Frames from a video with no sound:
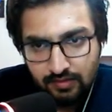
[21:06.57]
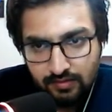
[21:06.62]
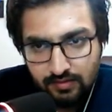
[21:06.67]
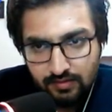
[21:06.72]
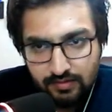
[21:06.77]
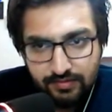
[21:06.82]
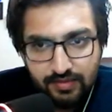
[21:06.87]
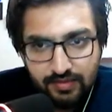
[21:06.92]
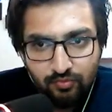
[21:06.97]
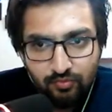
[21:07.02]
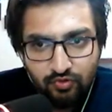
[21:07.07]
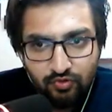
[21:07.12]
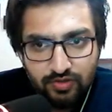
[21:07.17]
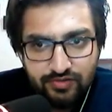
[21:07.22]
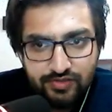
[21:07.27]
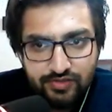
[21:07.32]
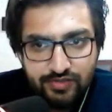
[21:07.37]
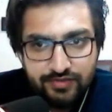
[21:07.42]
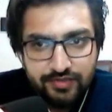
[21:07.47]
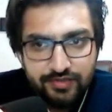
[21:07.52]
The same
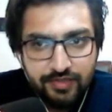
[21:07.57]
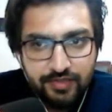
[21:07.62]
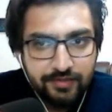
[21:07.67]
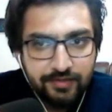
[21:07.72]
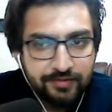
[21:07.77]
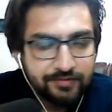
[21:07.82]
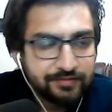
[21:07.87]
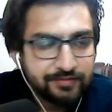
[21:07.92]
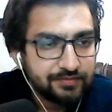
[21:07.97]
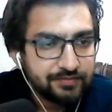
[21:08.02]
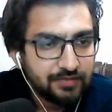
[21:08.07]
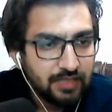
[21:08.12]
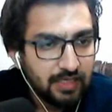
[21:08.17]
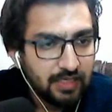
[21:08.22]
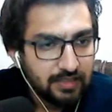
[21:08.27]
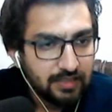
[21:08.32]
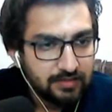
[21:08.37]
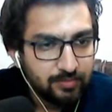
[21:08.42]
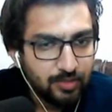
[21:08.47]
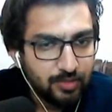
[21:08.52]
question is here. I
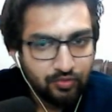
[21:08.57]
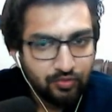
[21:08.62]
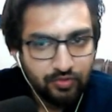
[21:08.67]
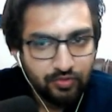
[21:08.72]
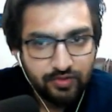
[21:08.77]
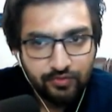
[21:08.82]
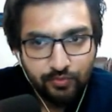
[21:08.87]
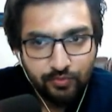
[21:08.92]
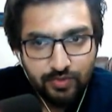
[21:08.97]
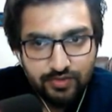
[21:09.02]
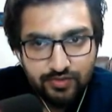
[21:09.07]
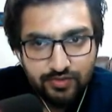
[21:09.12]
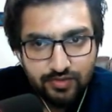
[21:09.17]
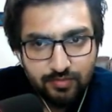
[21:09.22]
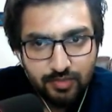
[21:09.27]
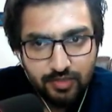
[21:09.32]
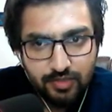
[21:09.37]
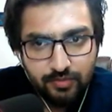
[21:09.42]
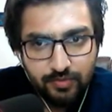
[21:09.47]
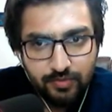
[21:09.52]
explained you this question,
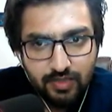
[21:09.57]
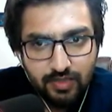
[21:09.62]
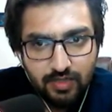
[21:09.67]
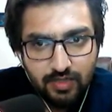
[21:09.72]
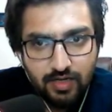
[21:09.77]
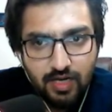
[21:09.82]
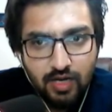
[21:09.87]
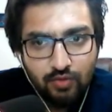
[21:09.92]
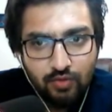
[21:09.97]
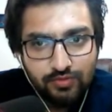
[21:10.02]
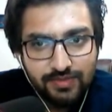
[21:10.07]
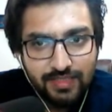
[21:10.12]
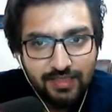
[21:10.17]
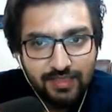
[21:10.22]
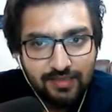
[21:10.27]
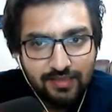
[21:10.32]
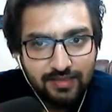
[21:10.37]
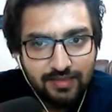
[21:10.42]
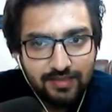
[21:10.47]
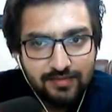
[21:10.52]
by the way. A house
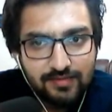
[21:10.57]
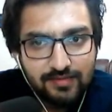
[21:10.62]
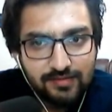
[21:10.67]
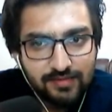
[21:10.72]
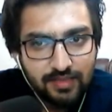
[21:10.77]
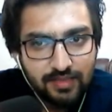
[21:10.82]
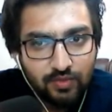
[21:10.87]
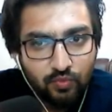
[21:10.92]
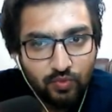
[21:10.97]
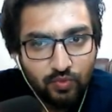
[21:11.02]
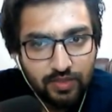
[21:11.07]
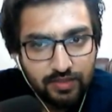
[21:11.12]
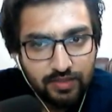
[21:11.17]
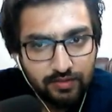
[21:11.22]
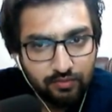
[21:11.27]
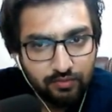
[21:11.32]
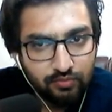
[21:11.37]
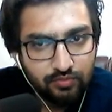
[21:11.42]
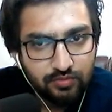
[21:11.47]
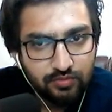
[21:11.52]
increases in
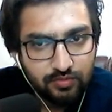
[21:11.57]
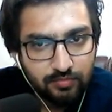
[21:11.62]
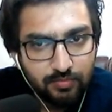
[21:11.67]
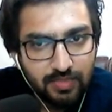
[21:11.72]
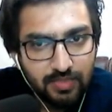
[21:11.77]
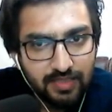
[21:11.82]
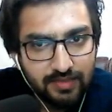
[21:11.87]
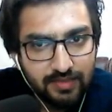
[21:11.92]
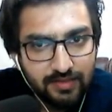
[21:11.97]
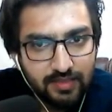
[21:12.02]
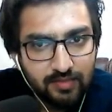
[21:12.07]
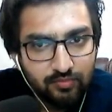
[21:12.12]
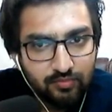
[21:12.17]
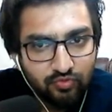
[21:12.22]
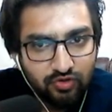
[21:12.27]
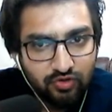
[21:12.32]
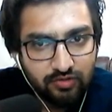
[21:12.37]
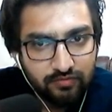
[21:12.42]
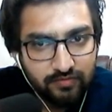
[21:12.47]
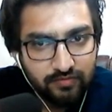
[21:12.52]
value by
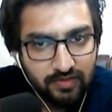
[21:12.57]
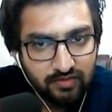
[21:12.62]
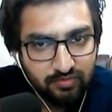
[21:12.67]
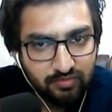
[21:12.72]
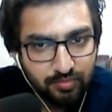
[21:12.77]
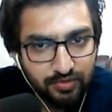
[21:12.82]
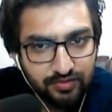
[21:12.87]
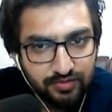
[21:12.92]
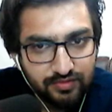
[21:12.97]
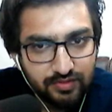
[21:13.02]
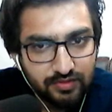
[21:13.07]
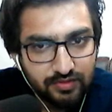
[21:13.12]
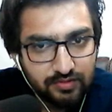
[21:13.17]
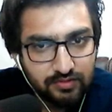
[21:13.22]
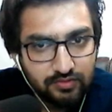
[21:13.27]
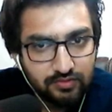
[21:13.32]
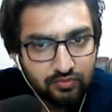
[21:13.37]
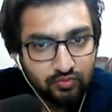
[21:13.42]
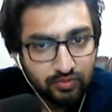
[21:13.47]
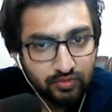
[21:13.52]

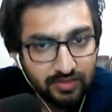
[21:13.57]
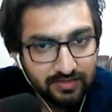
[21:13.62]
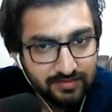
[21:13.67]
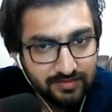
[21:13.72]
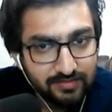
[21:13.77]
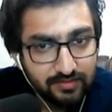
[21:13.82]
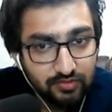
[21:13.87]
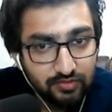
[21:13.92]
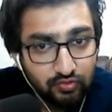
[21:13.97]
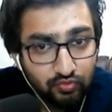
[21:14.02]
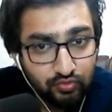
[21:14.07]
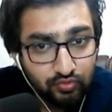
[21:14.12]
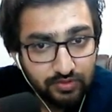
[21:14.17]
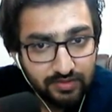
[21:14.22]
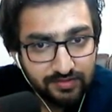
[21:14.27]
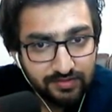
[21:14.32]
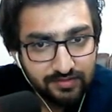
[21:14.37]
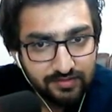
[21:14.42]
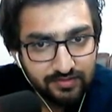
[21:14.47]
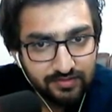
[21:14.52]
10.5% to this. To
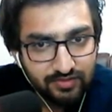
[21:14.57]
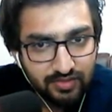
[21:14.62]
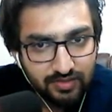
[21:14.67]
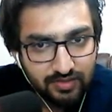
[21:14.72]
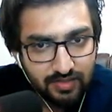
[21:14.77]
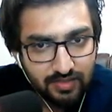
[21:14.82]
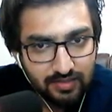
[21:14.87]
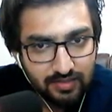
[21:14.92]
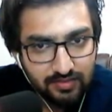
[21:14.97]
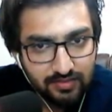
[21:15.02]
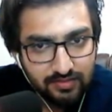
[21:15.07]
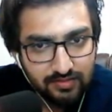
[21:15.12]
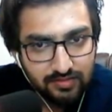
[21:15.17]
this, check that.